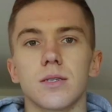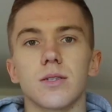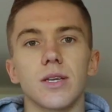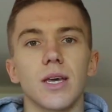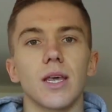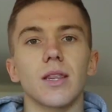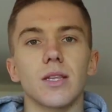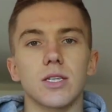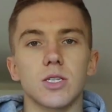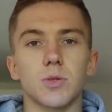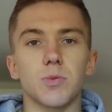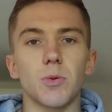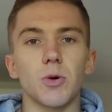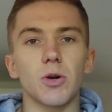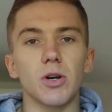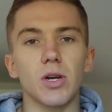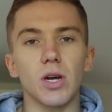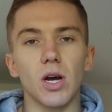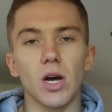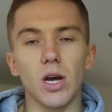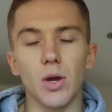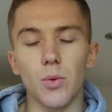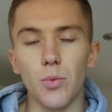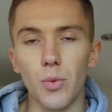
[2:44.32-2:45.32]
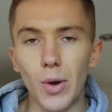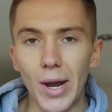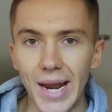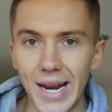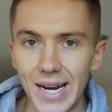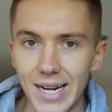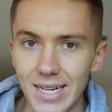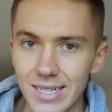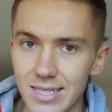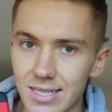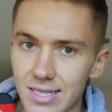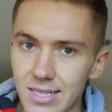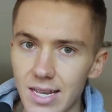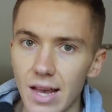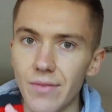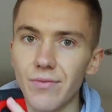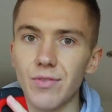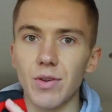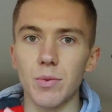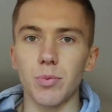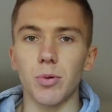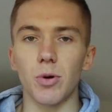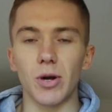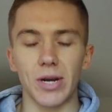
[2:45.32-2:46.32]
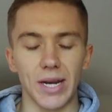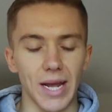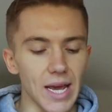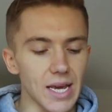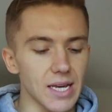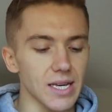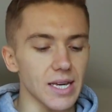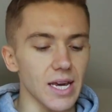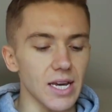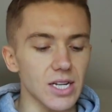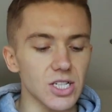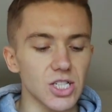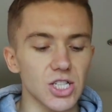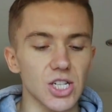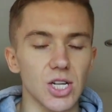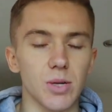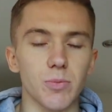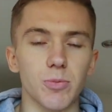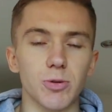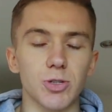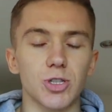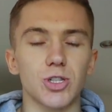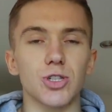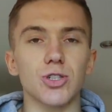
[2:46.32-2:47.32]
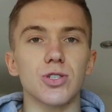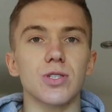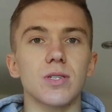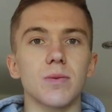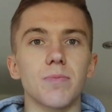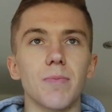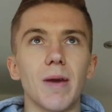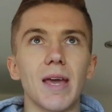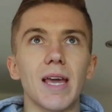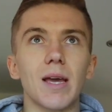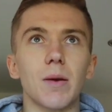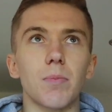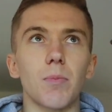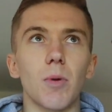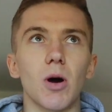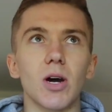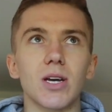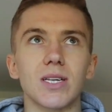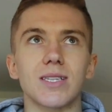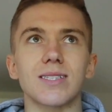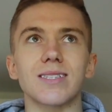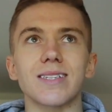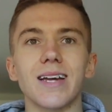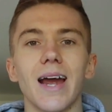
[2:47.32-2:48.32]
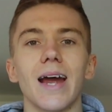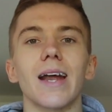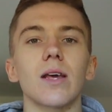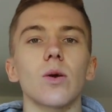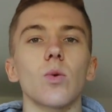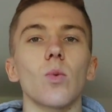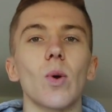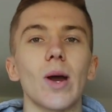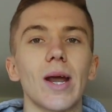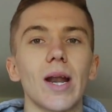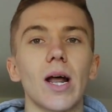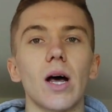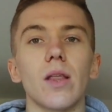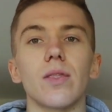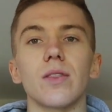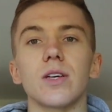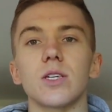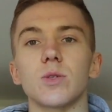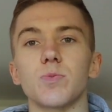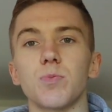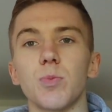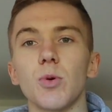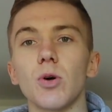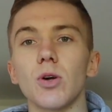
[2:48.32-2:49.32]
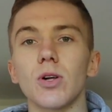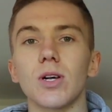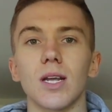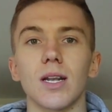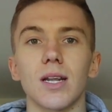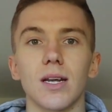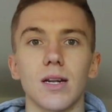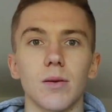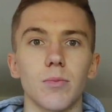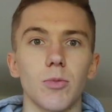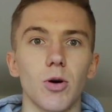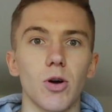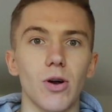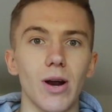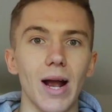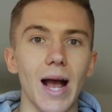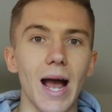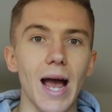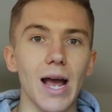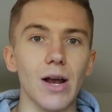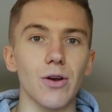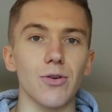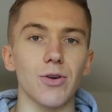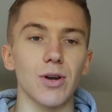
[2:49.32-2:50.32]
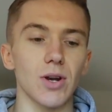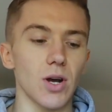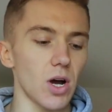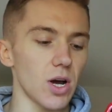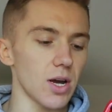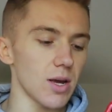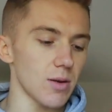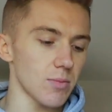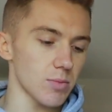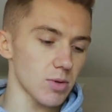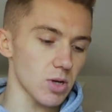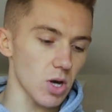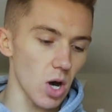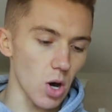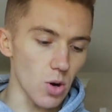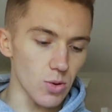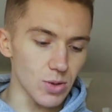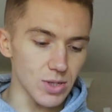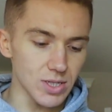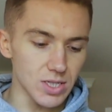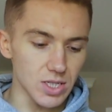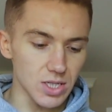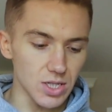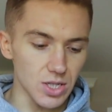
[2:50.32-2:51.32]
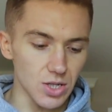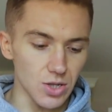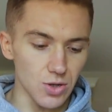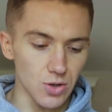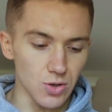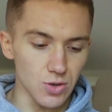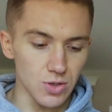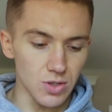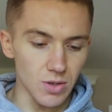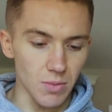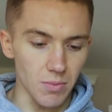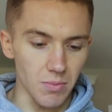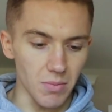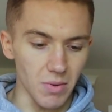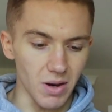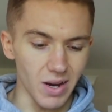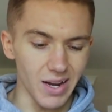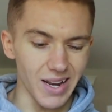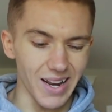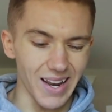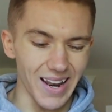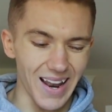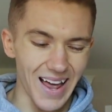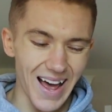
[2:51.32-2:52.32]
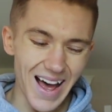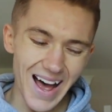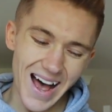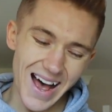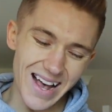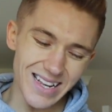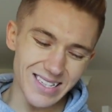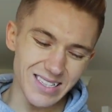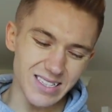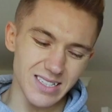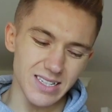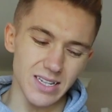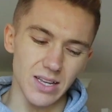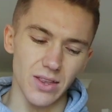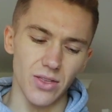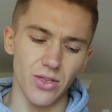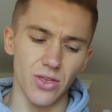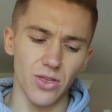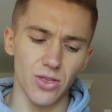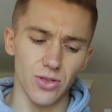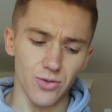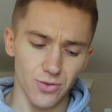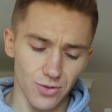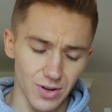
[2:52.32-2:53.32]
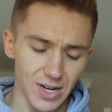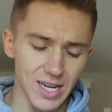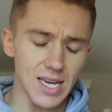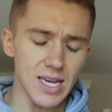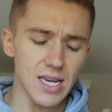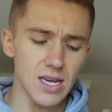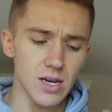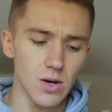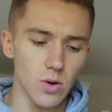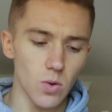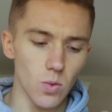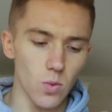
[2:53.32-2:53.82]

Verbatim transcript: So yeah, this morning I weighed seventy point eight kilograms, but just to make my starting weight on this bulk a little more accurate, I am going to use my last three